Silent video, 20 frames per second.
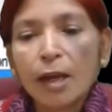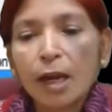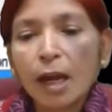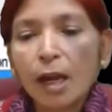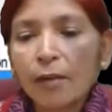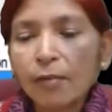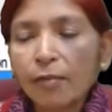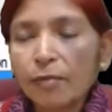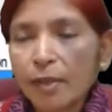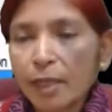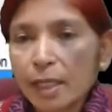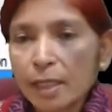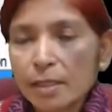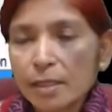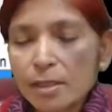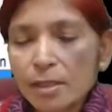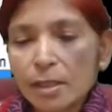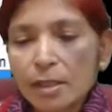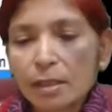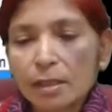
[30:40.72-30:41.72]
F
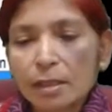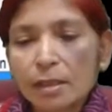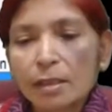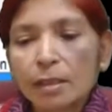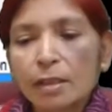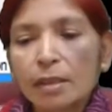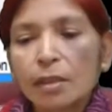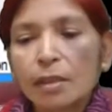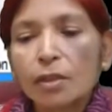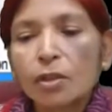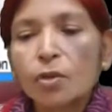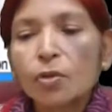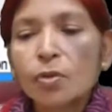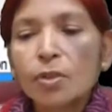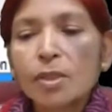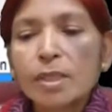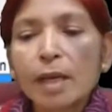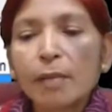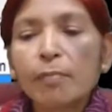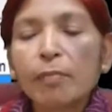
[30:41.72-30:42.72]
test, two
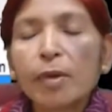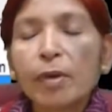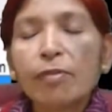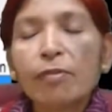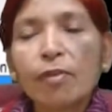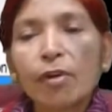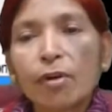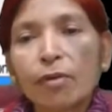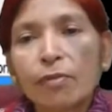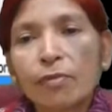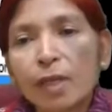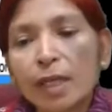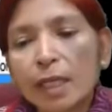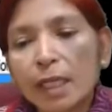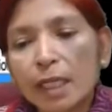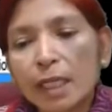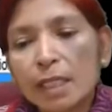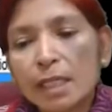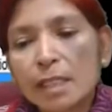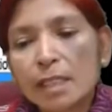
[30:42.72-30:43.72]
sample for
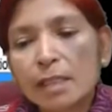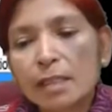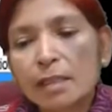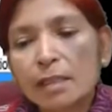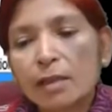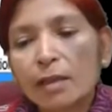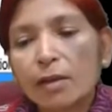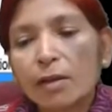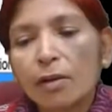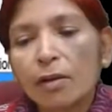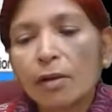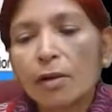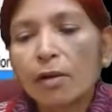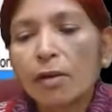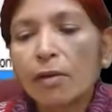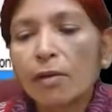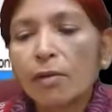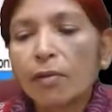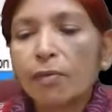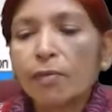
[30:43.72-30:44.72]
variance,
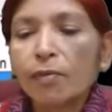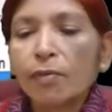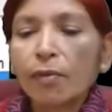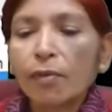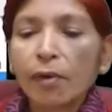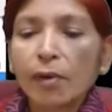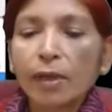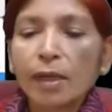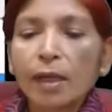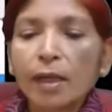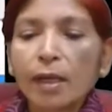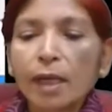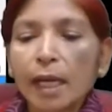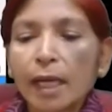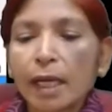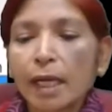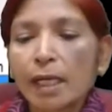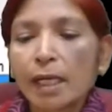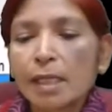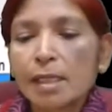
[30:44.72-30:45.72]
Fourier
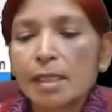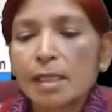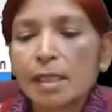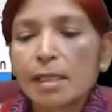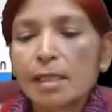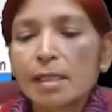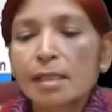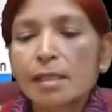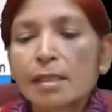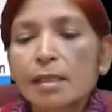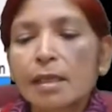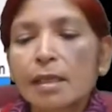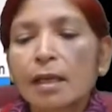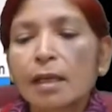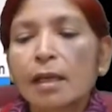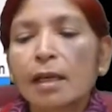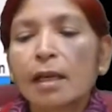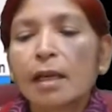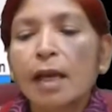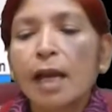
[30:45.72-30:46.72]
analysis,
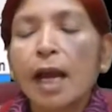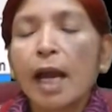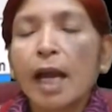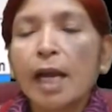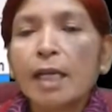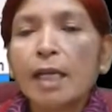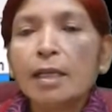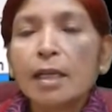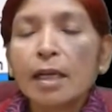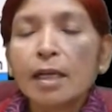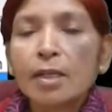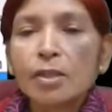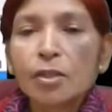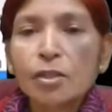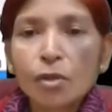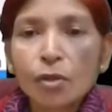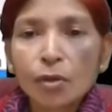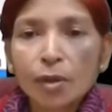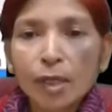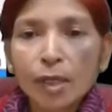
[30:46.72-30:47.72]
and
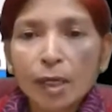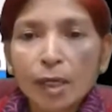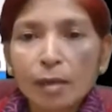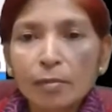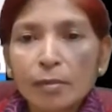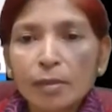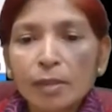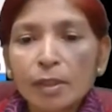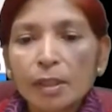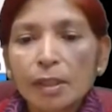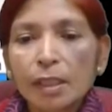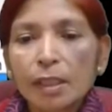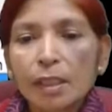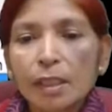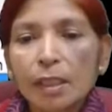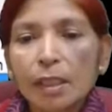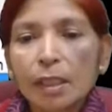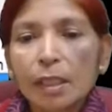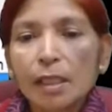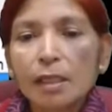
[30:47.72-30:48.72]
histogram.
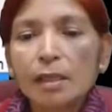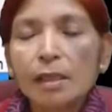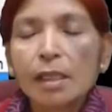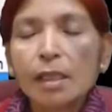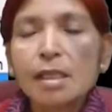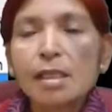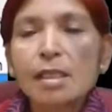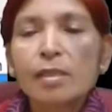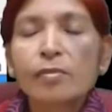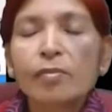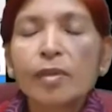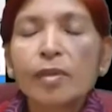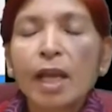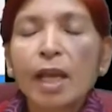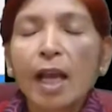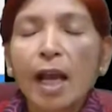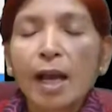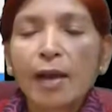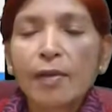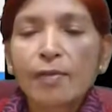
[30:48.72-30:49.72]
In this, we
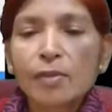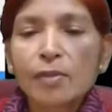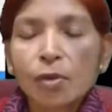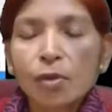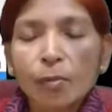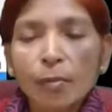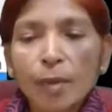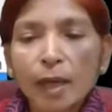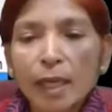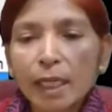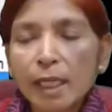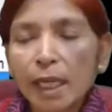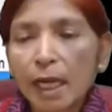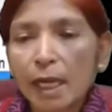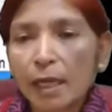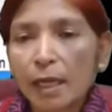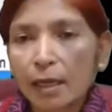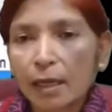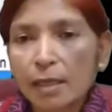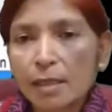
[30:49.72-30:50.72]
have so many
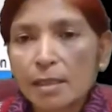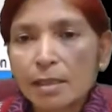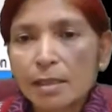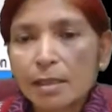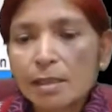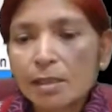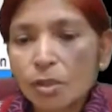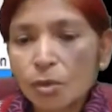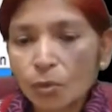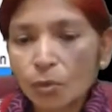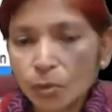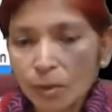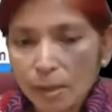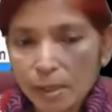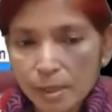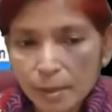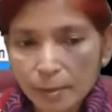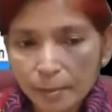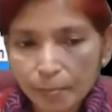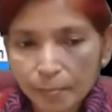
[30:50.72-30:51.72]
analysis
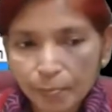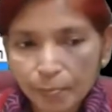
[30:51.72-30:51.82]
tools,